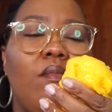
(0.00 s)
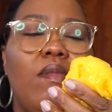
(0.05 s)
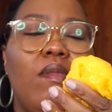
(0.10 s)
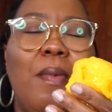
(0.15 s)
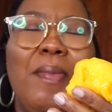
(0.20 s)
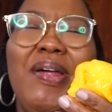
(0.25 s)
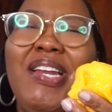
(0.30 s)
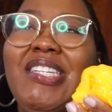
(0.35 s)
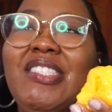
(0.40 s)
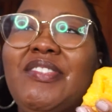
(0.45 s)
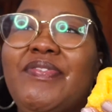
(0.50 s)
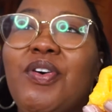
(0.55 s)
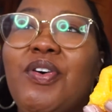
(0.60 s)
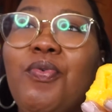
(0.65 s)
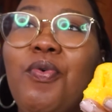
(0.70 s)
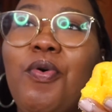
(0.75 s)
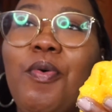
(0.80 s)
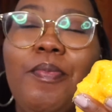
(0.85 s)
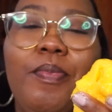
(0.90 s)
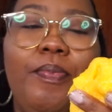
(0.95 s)
But it's for
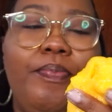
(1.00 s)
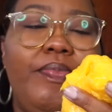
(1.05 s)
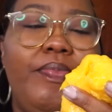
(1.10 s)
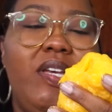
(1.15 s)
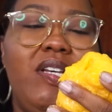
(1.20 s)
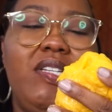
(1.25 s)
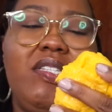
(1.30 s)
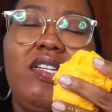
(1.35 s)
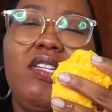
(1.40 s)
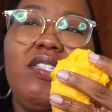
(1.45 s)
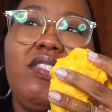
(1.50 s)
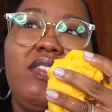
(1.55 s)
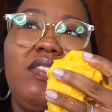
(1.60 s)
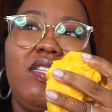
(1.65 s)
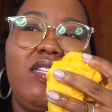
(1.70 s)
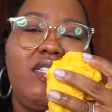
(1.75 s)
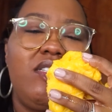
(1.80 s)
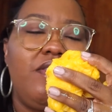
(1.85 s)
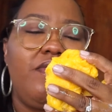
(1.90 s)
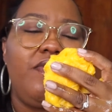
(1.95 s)
home. There's not
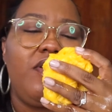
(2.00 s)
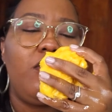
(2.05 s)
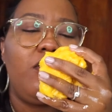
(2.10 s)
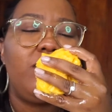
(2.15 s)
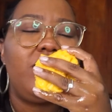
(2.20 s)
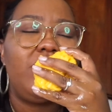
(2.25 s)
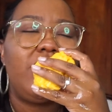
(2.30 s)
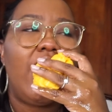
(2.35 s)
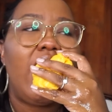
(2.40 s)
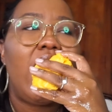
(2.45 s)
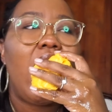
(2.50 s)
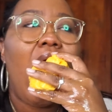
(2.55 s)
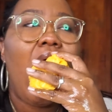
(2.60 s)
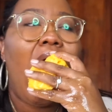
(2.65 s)
for outside.